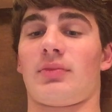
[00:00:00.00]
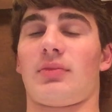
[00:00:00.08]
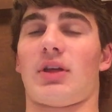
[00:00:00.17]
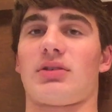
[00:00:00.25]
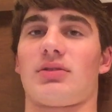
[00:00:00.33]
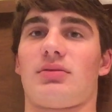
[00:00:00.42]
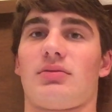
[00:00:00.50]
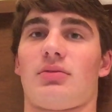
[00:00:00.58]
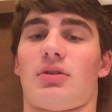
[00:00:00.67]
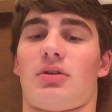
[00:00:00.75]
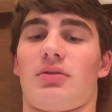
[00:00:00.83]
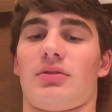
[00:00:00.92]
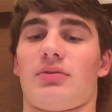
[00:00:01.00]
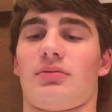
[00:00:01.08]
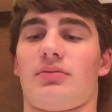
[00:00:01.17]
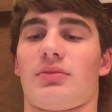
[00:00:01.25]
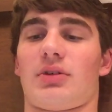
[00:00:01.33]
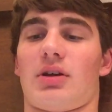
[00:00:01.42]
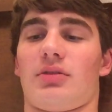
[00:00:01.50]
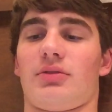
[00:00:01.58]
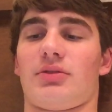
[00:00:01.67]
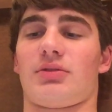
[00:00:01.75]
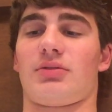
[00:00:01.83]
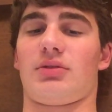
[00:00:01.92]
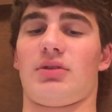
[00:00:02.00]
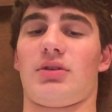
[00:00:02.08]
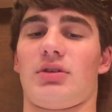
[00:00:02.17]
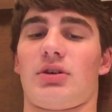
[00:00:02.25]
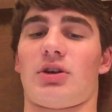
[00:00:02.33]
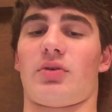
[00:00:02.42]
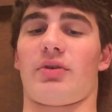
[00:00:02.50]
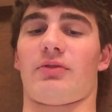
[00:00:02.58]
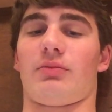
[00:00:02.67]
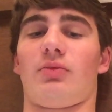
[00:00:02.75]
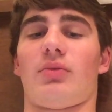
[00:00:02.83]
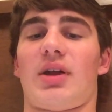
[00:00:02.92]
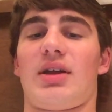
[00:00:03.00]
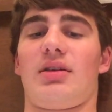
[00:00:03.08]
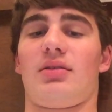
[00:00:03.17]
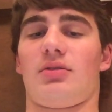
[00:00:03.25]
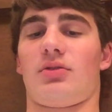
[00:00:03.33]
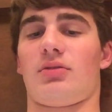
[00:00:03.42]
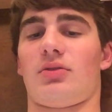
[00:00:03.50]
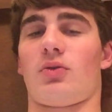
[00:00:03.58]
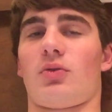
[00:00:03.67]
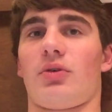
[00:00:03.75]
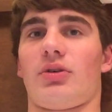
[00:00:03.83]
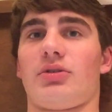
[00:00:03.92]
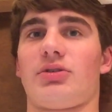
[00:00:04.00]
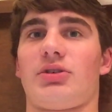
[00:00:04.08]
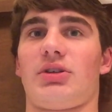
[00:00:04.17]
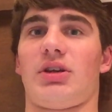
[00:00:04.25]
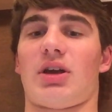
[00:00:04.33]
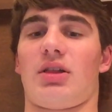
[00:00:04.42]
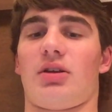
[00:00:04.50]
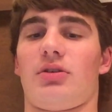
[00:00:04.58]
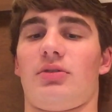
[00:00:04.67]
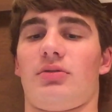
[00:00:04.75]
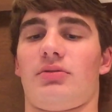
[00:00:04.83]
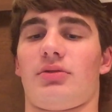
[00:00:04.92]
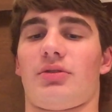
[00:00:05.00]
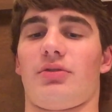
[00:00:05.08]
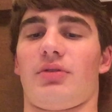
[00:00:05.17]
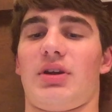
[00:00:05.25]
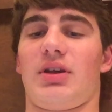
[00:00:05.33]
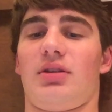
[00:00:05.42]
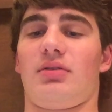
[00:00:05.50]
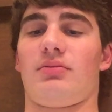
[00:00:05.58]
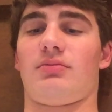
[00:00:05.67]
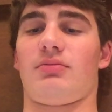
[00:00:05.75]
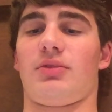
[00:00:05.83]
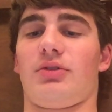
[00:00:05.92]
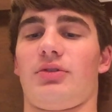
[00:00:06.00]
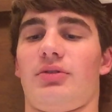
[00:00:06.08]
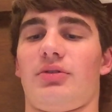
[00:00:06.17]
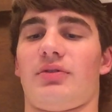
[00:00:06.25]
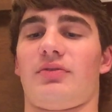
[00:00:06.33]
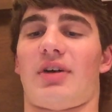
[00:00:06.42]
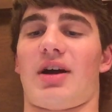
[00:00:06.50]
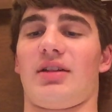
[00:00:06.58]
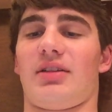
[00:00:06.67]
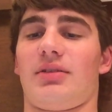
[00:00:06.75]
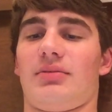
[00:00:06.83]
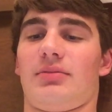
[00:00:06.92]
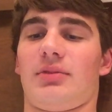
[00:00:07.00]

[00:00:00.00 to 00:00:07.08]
That's all the colors going from red, orange, yellow, green, blue to violet.